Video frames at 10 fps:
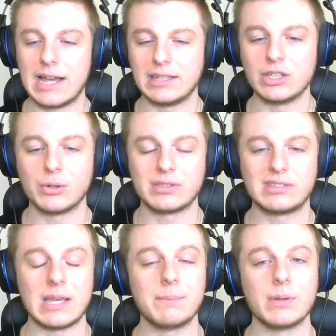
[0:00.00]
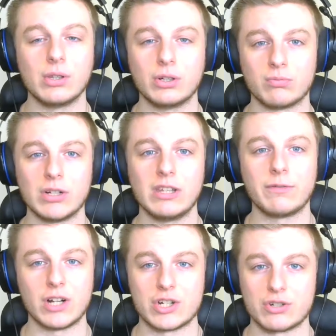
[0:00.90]
you know, Sib looked really
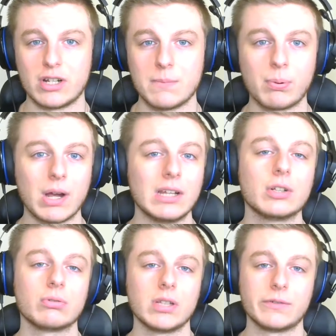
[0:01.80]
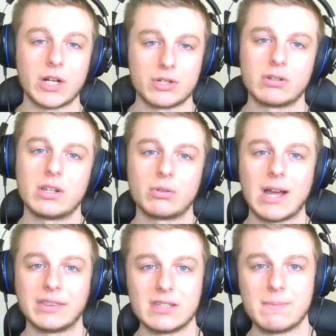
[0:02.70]
frustrated. Pred looked really frustrated
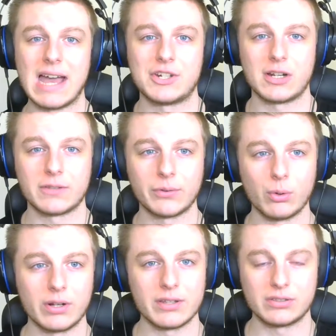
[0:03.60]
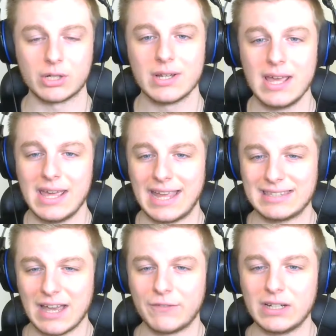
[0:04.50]
throughout this match against Florida. So it
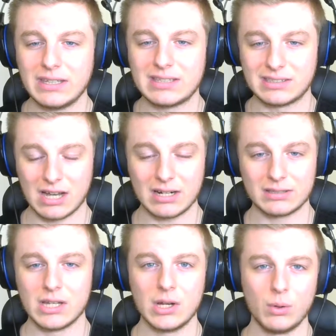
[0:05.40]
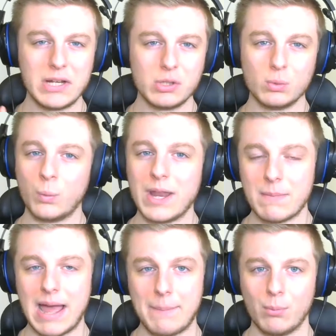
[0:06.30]
definitely sucks when you win
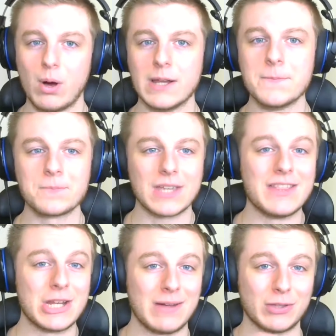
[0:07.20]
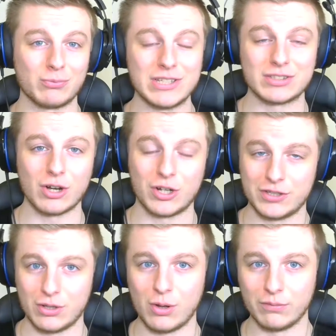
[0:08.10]
map 1 and then you have to restart
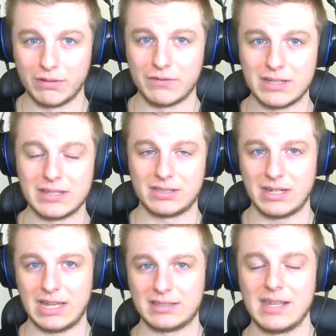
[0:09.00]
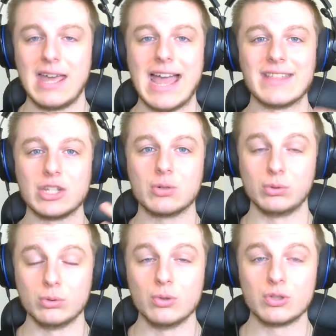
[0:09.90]
because of the whole Vivid disconnect, and then you
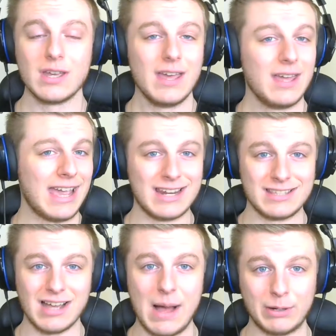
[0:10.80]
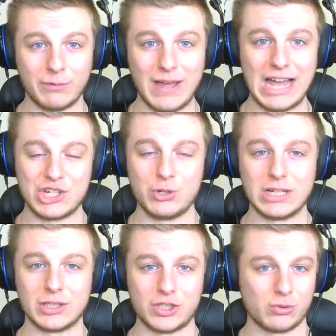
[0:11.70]
lose in a dominant fashion, you
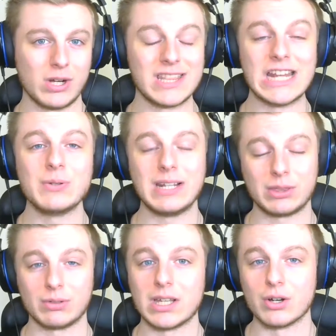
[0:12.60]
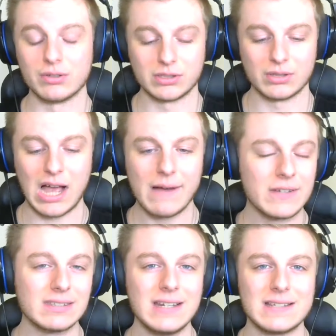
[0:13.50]
get destroyed, and then you get 3-0'd. So
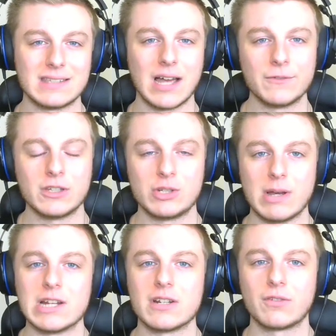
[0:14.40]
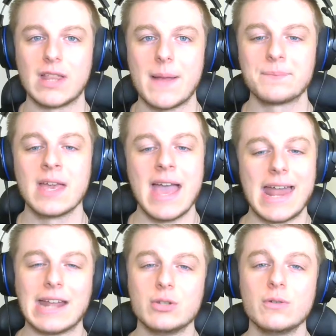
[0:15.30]
obviously it's a tough situation for them,
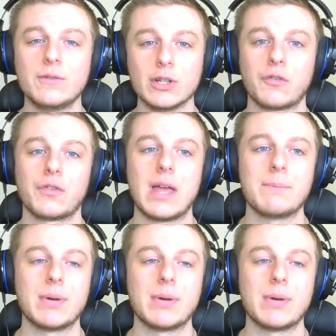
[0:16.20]
and I do feel for them,